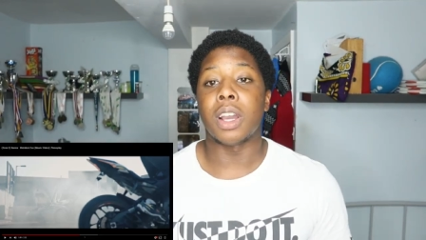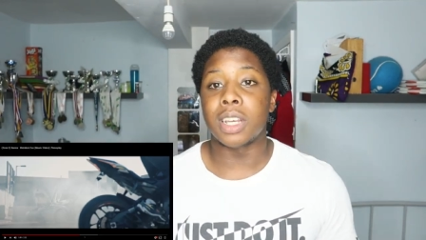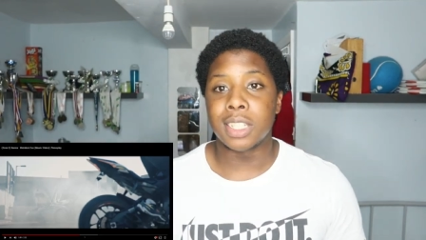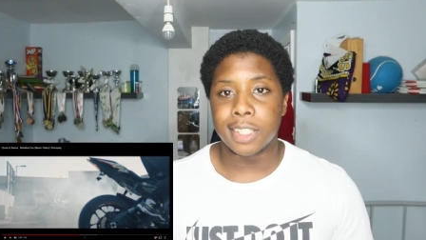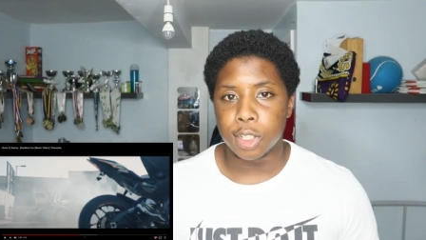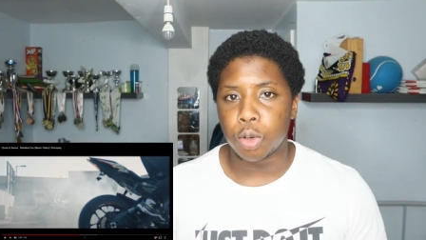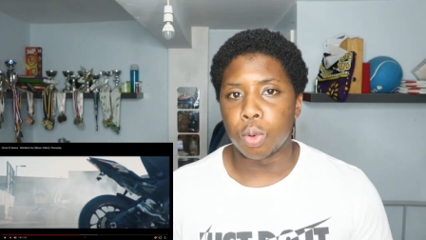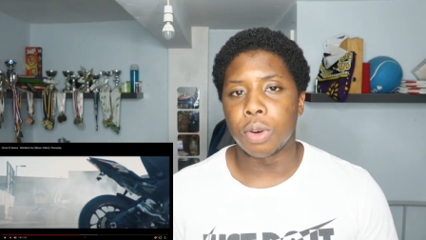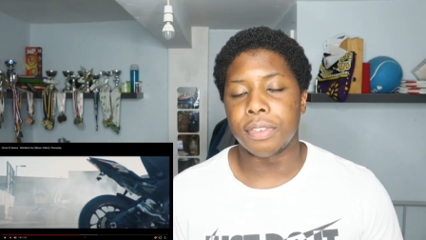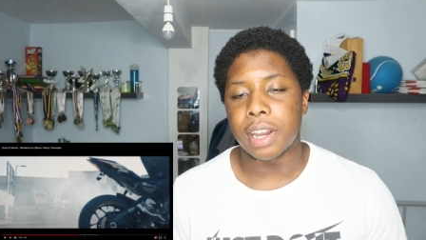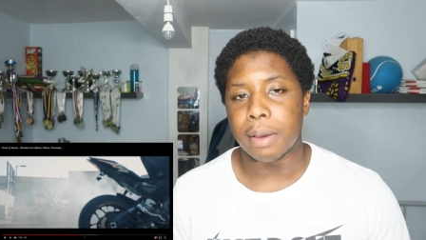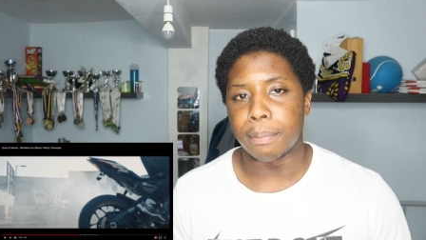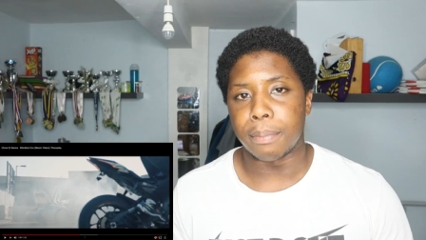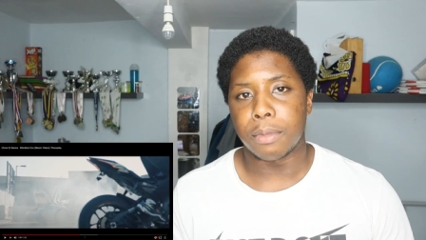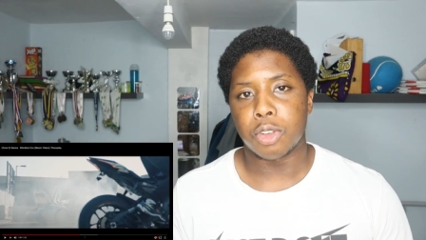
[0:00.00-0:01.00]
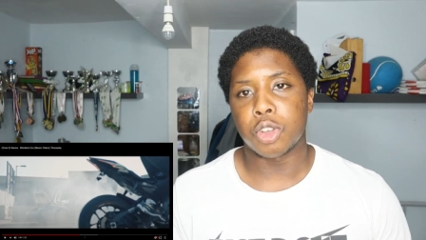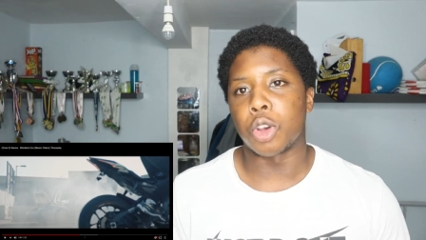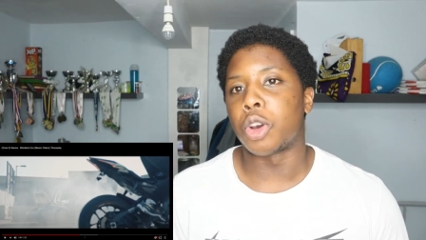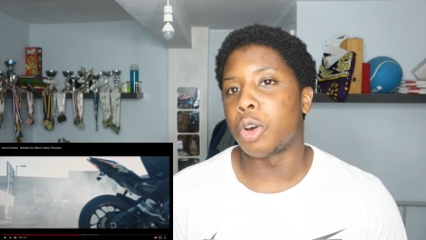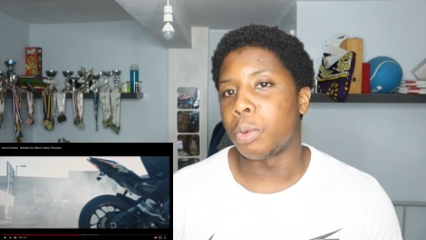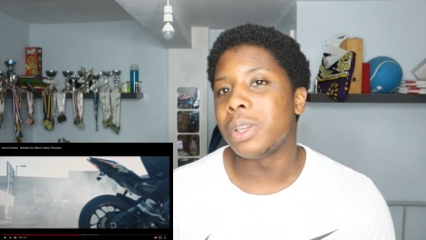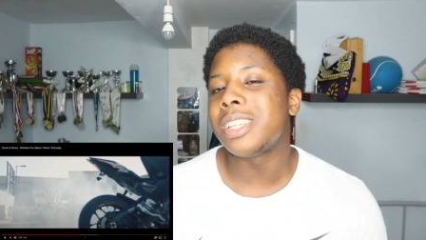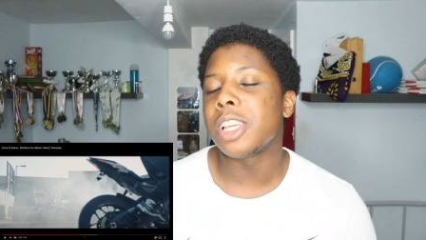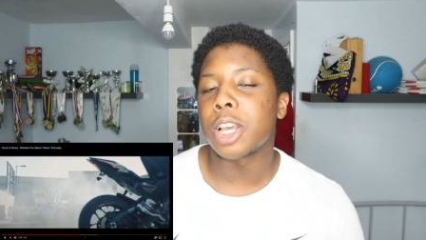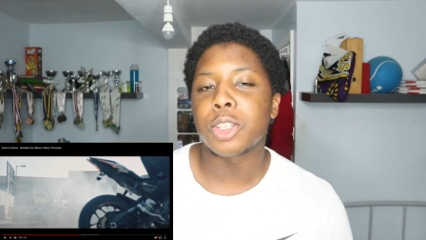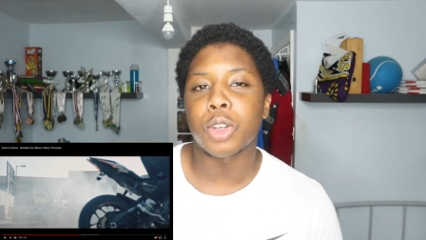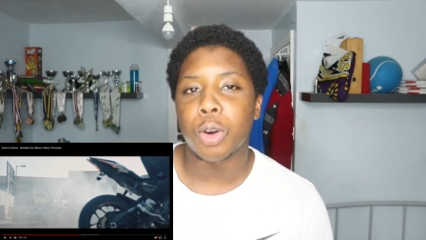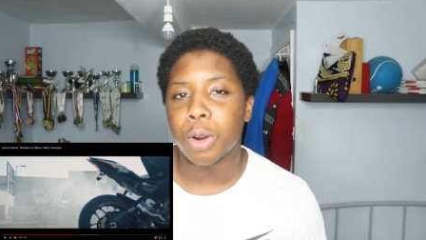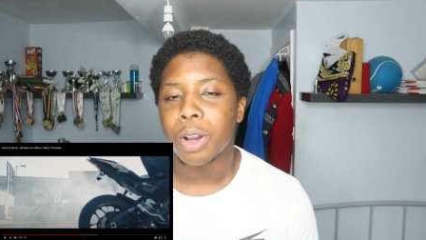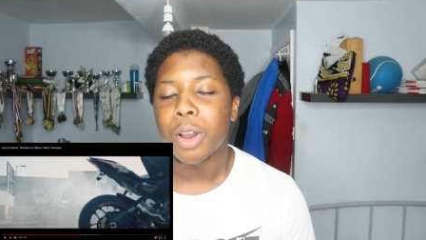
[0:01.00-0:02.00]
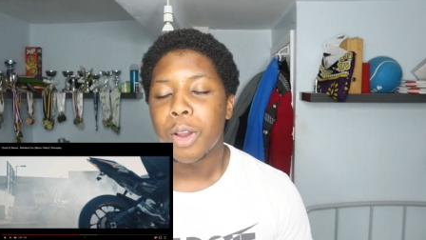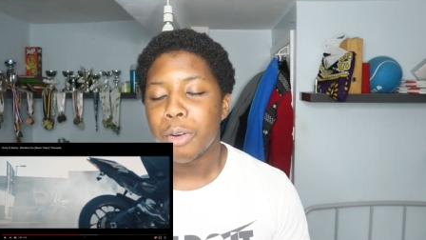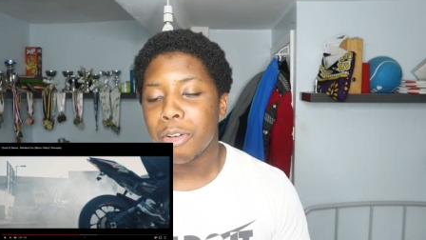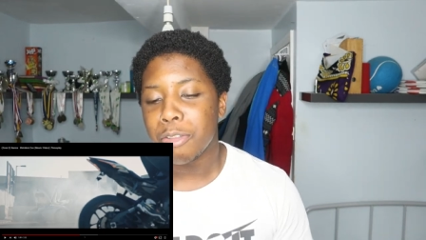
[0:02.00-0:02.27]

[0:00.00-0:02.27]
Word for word: Is he cool with them? So could we see a song